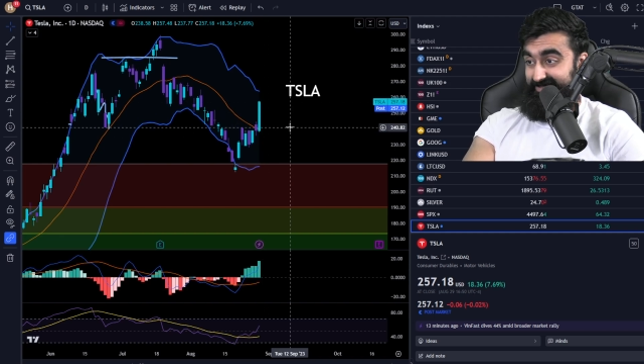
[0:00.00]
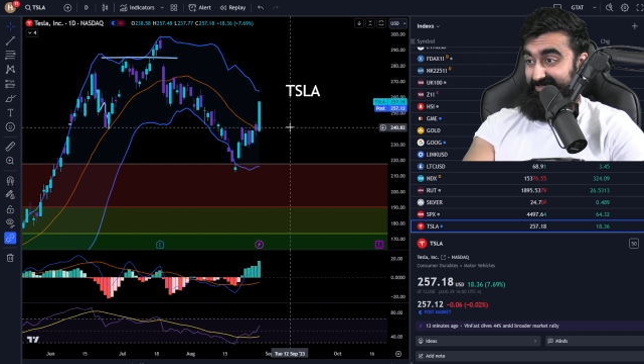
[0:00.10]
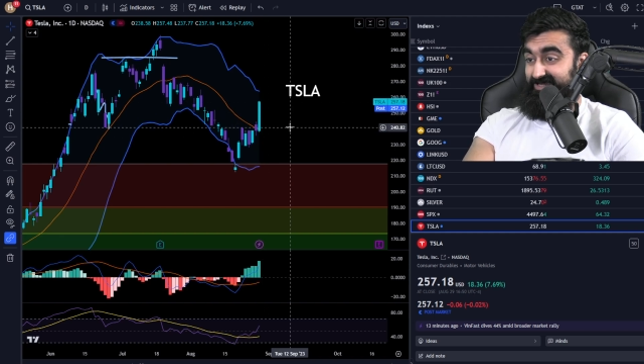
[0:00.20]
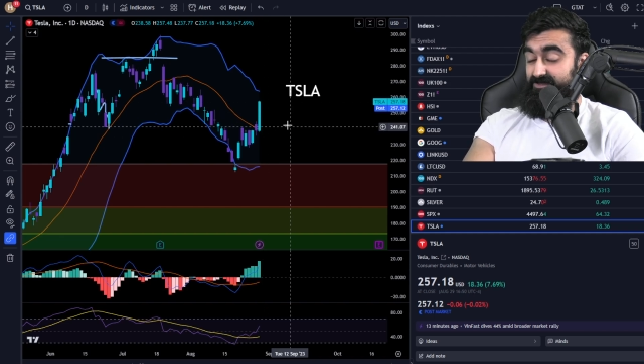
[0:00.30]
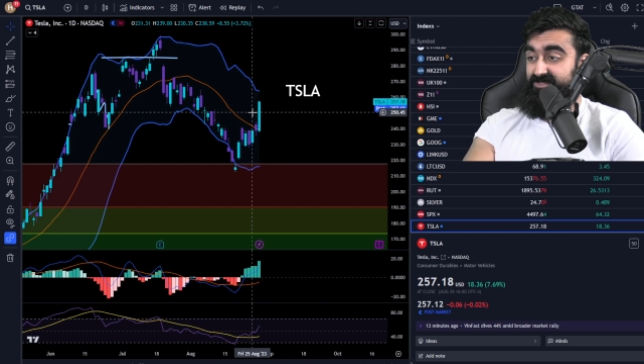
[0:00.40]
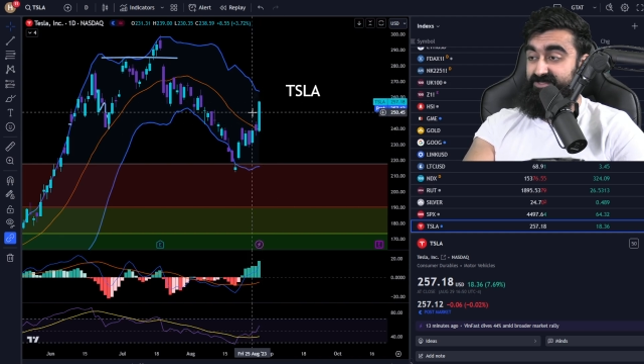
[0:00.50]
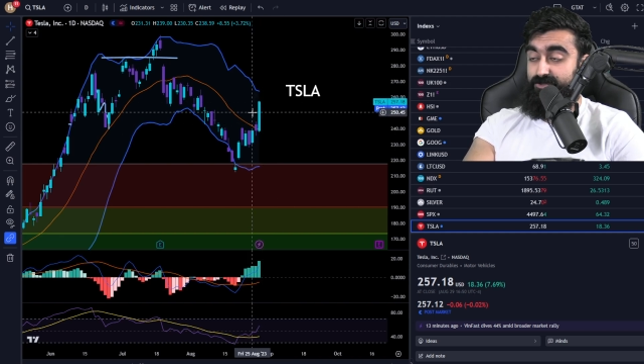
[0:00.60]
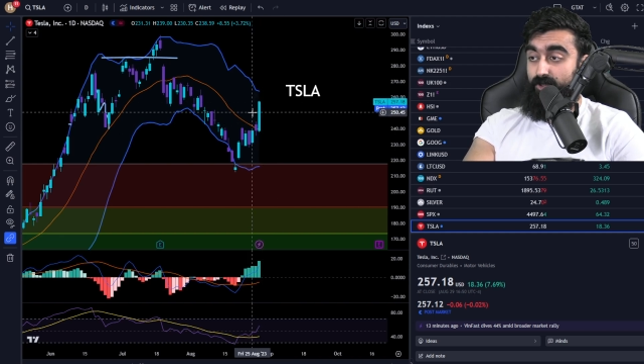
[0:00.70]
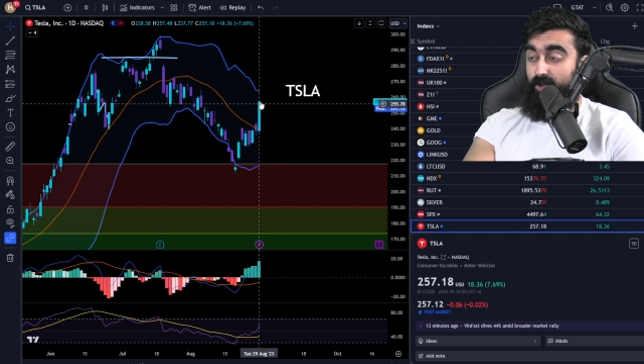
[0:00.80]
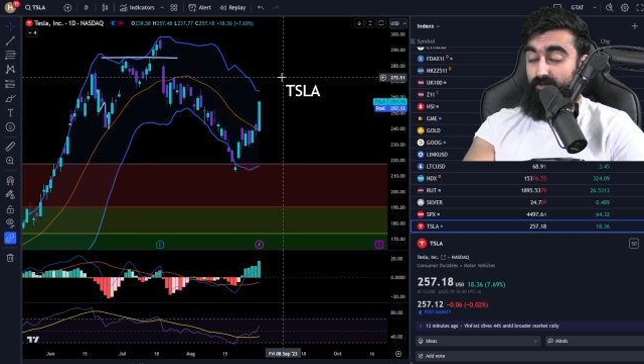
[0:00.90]
unless it's
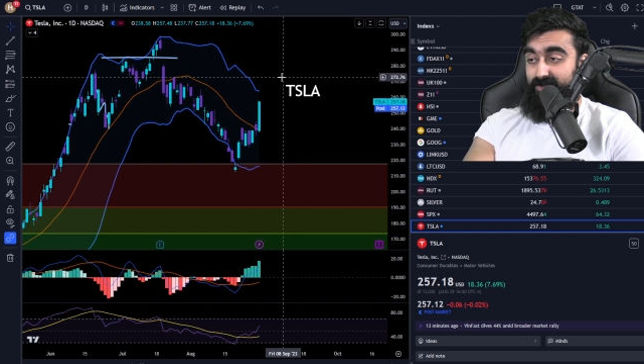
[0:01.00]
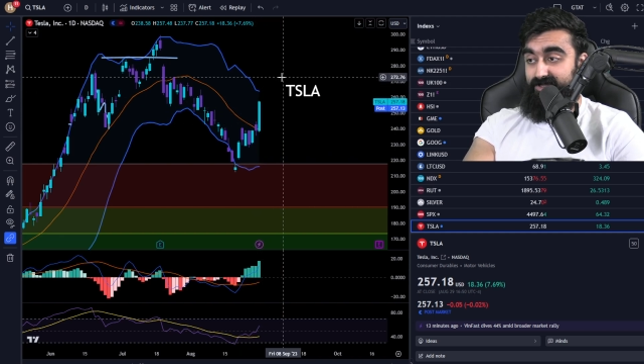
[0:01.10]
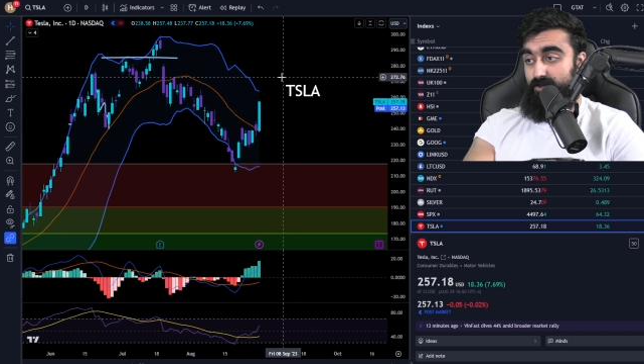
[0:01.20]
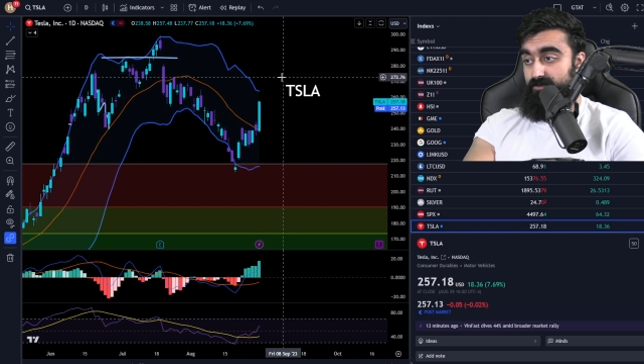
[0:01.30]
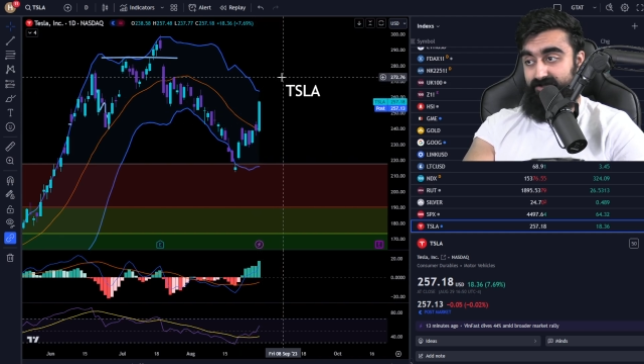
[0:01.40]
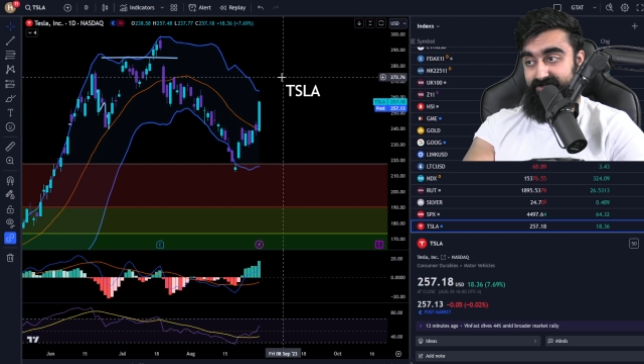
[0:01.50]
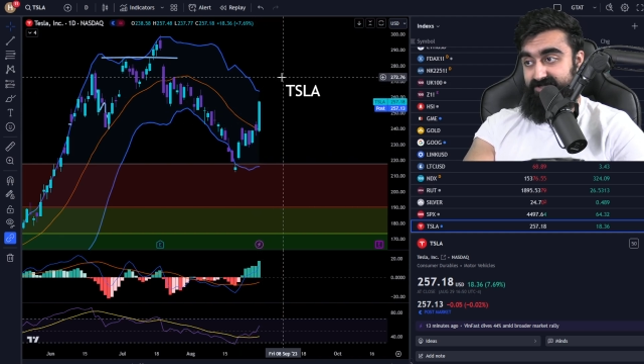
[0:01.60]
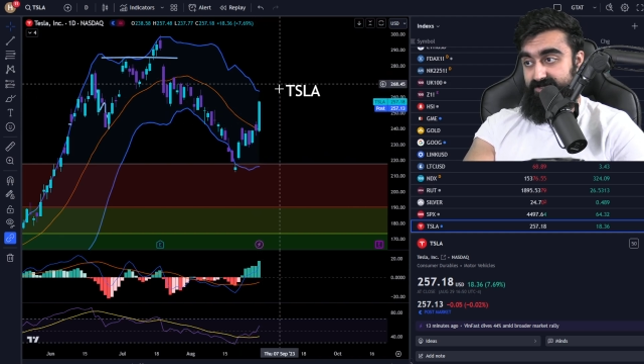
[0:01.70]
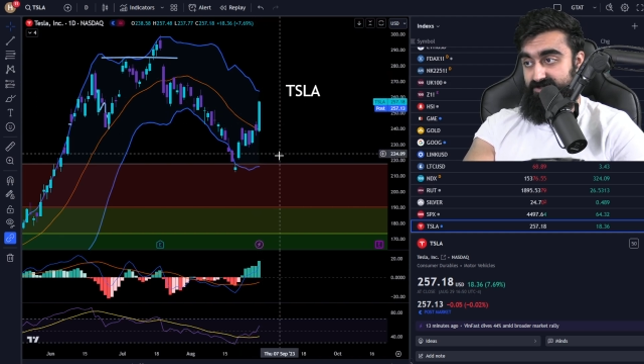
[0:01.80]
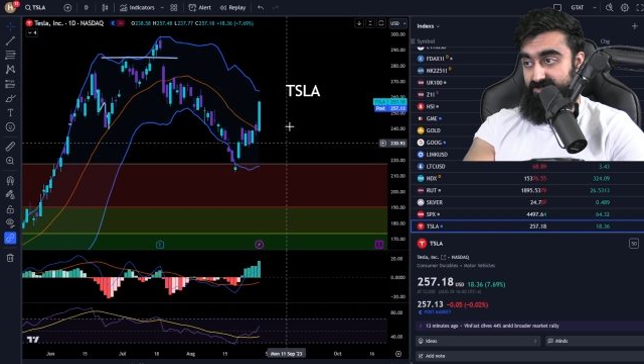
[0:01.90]
already
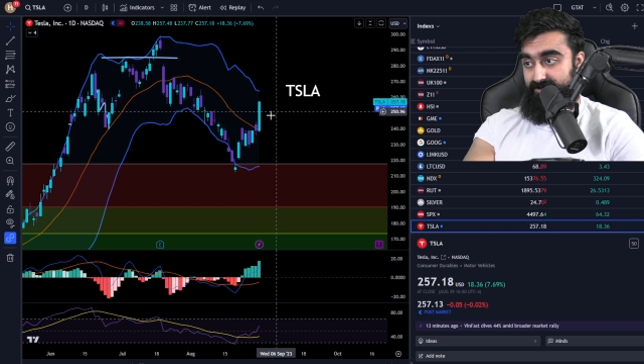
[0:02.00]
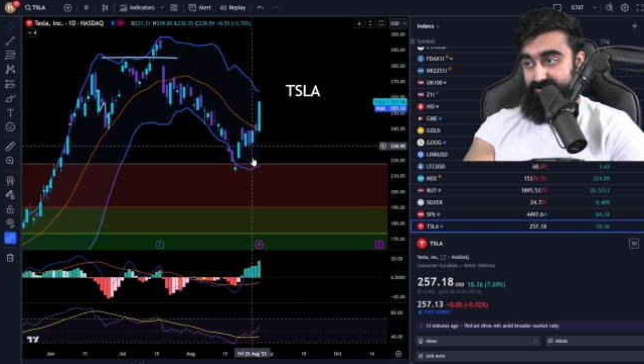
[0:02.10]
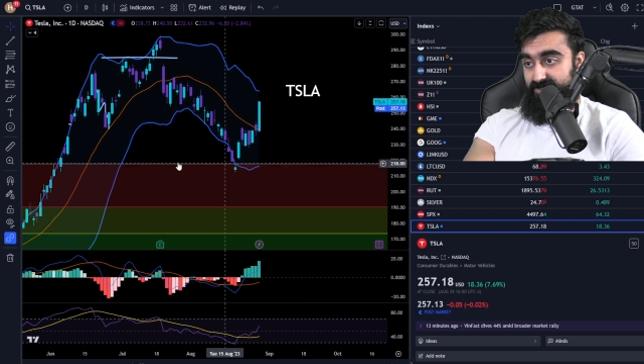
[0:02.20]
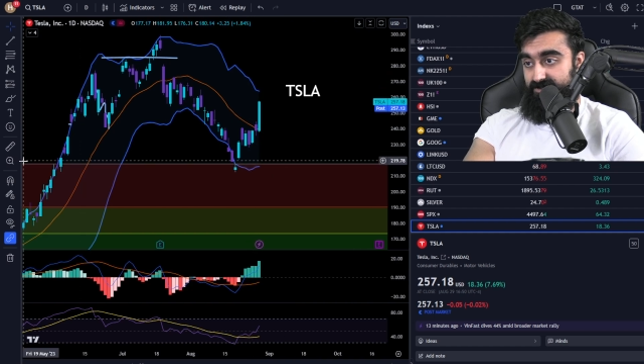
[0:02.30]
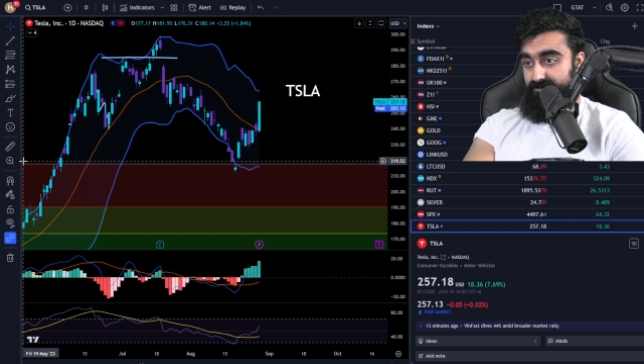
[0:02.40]
overextended to the upside.